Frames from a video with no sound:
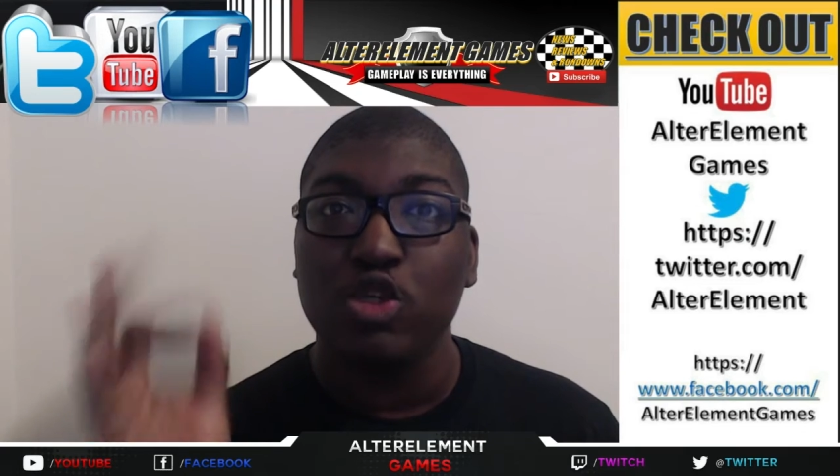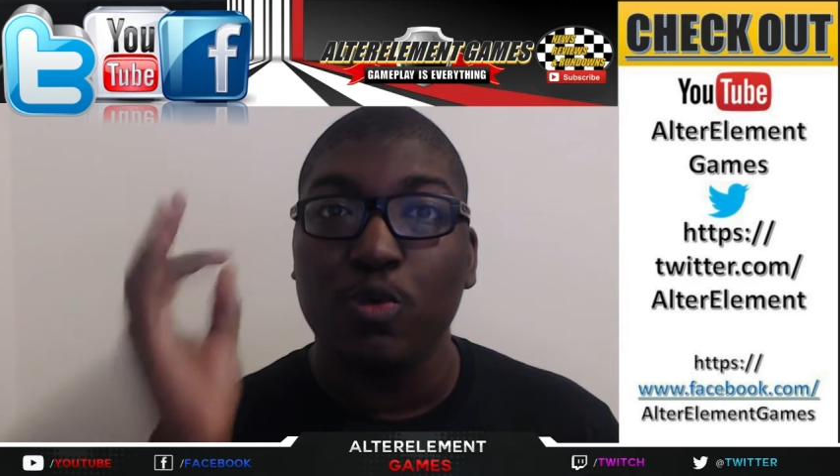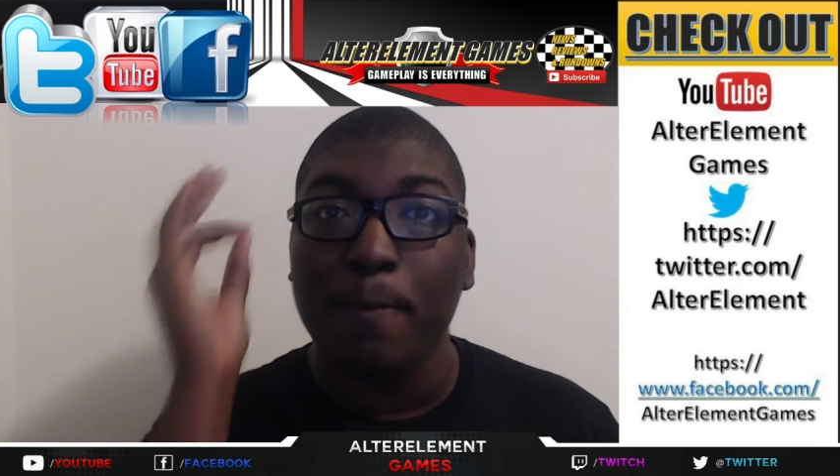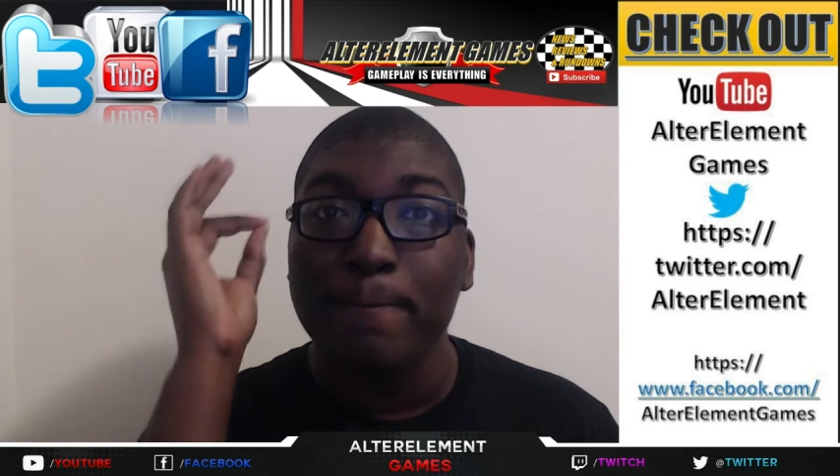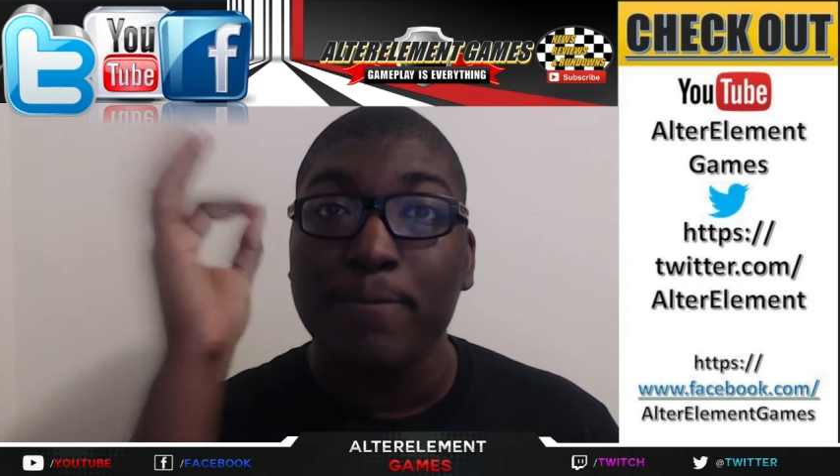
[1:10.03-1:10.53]
you
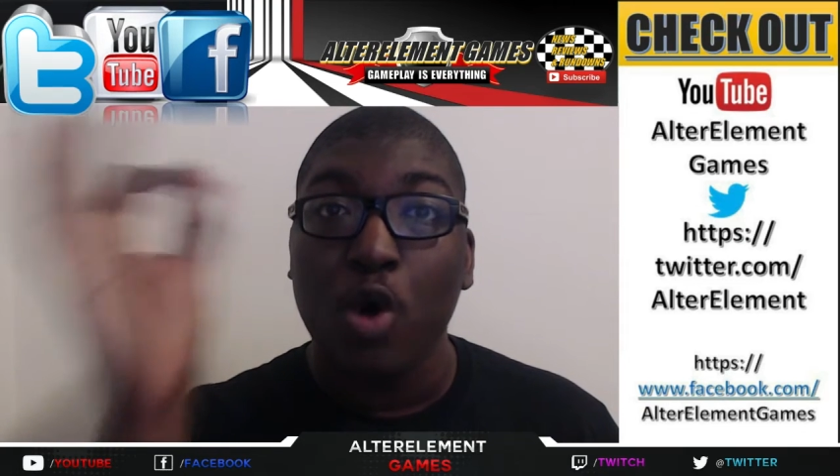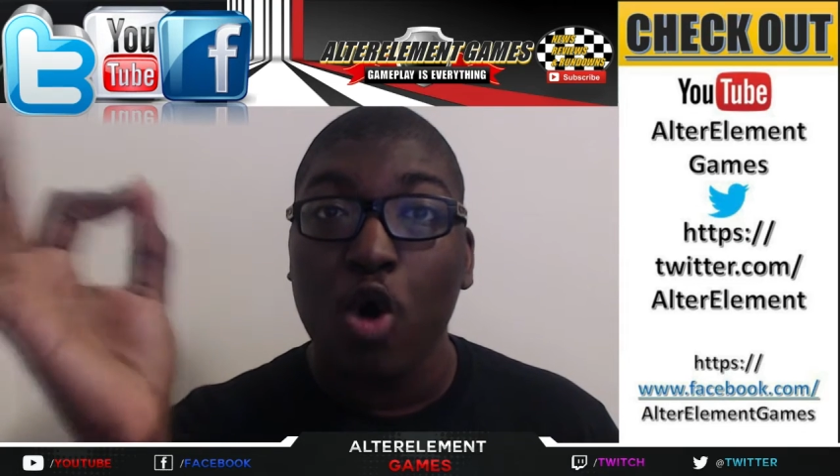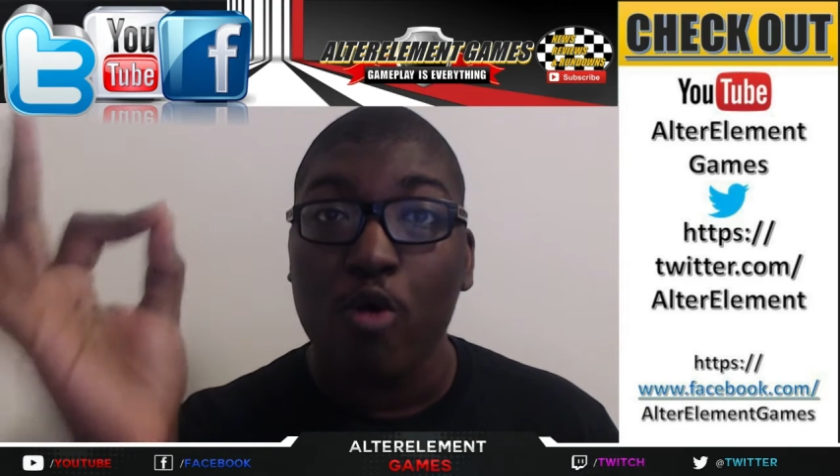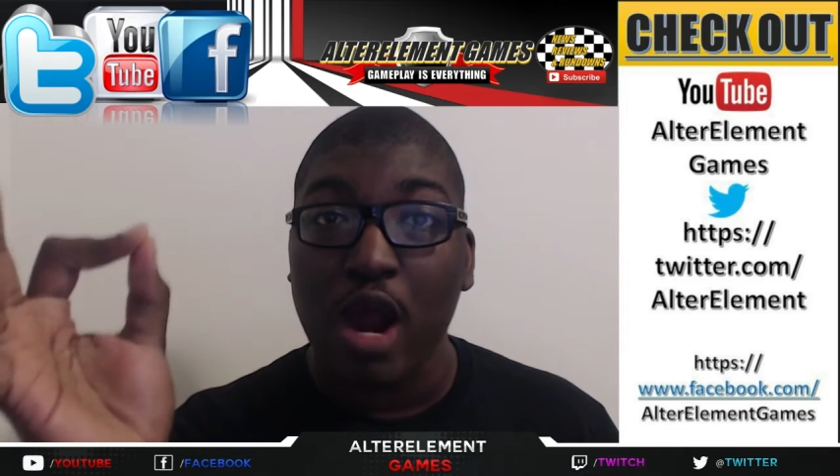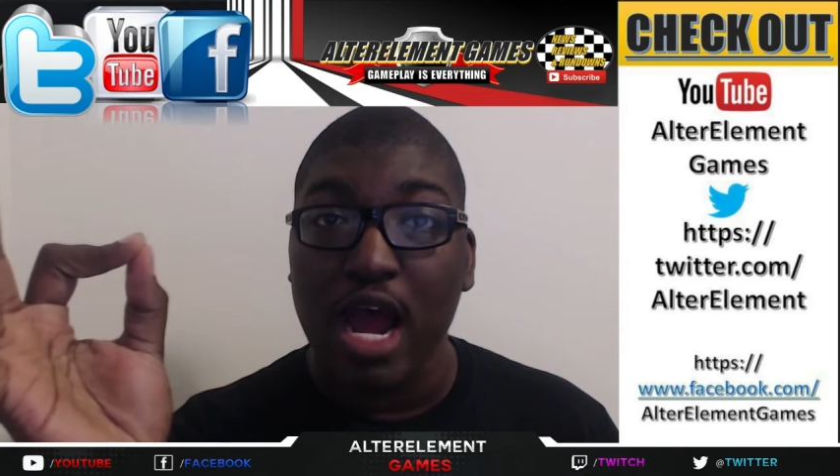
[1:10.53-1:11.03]

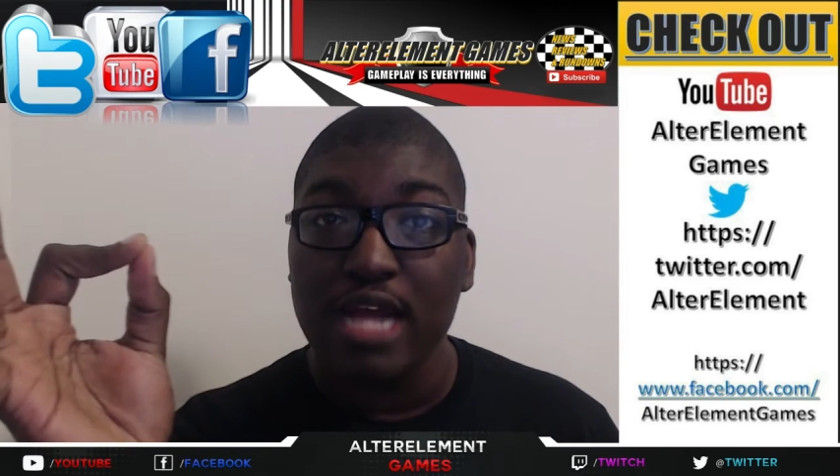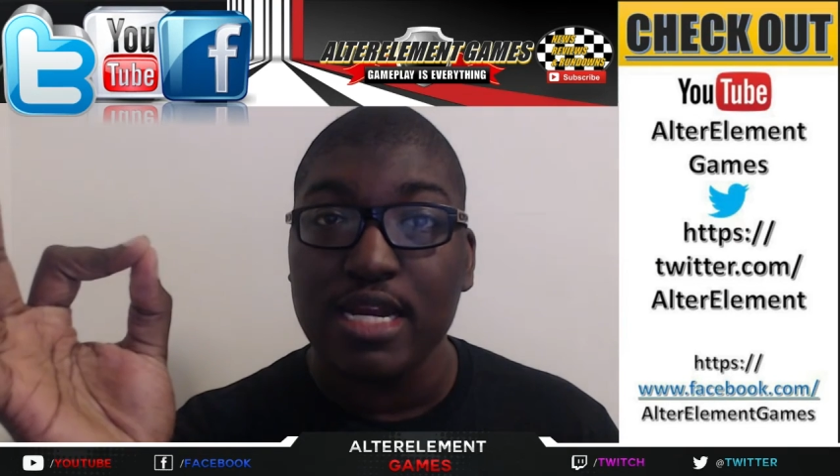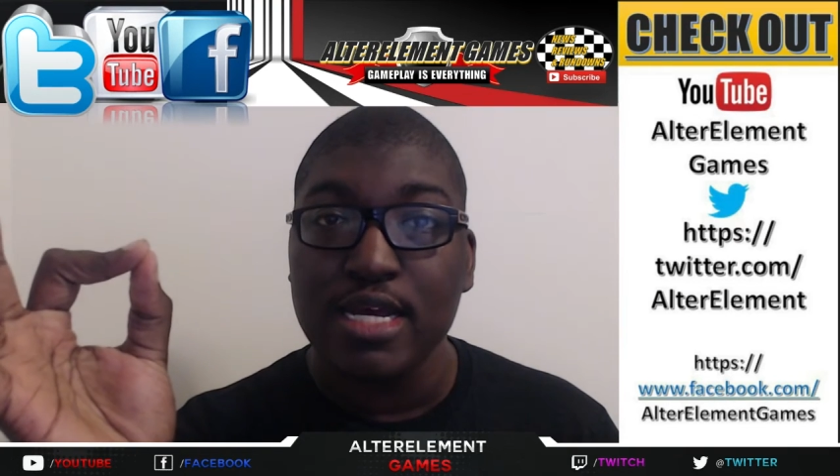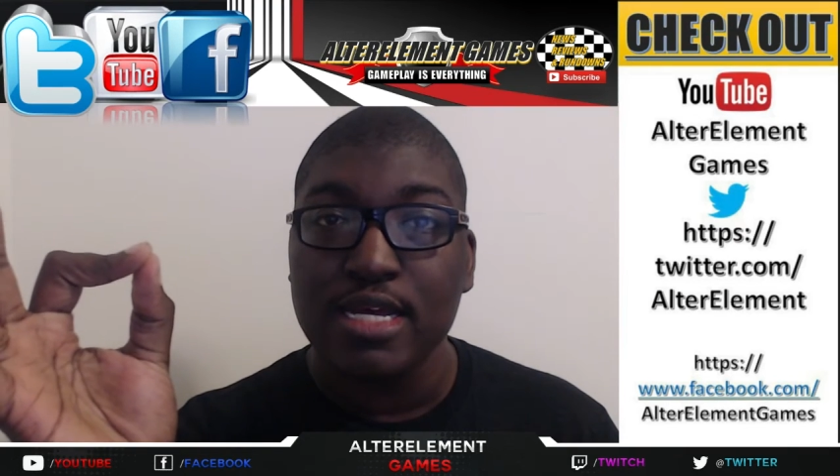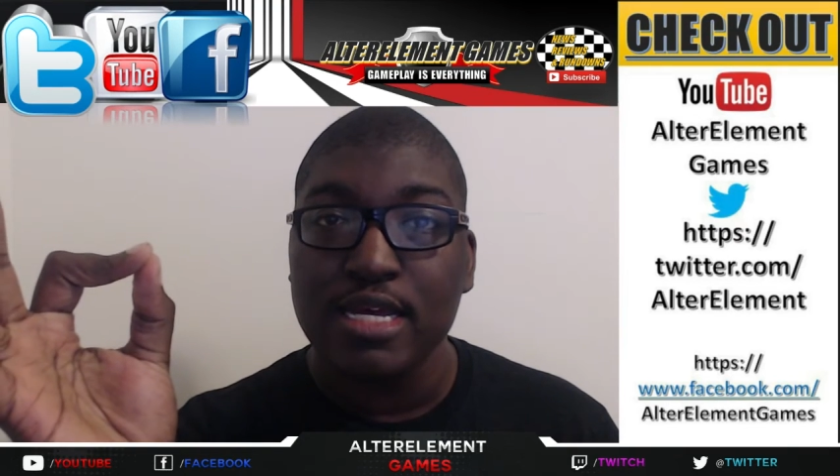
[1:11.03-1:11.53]
moron.